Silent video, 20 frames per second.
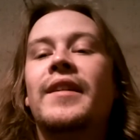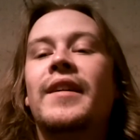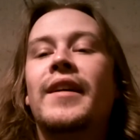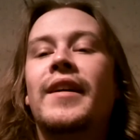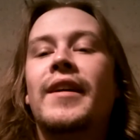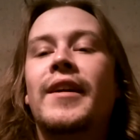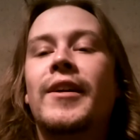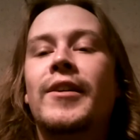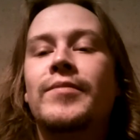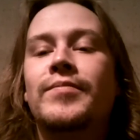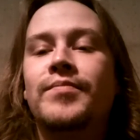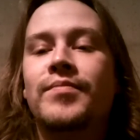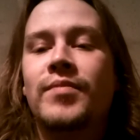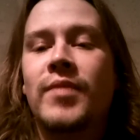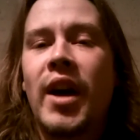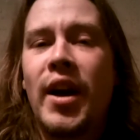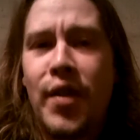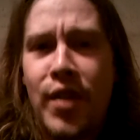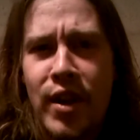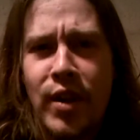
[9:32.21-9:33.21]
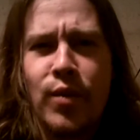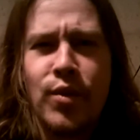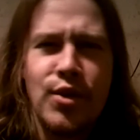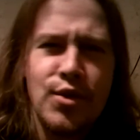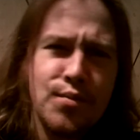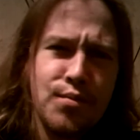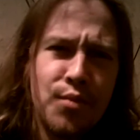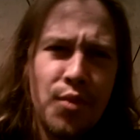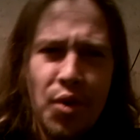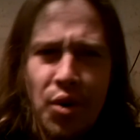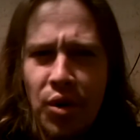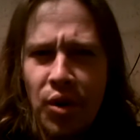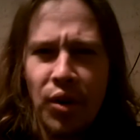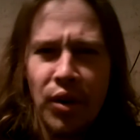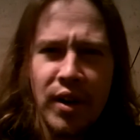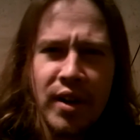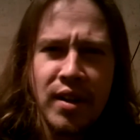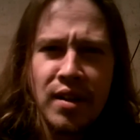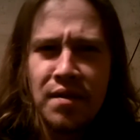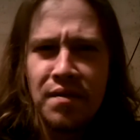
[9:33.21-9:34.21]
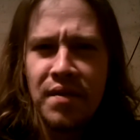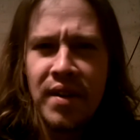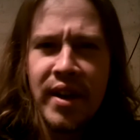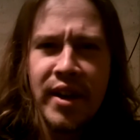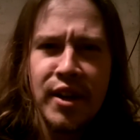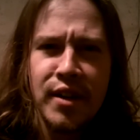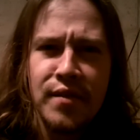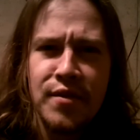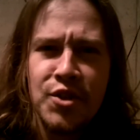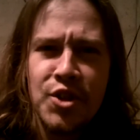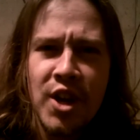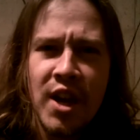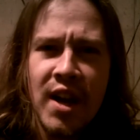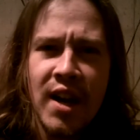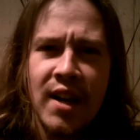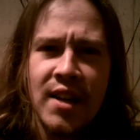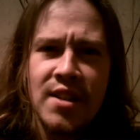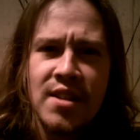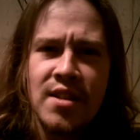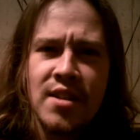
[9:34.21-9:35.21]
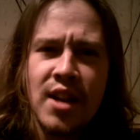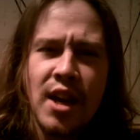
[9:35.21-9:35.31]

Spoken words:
I think was more in the vein of jazz.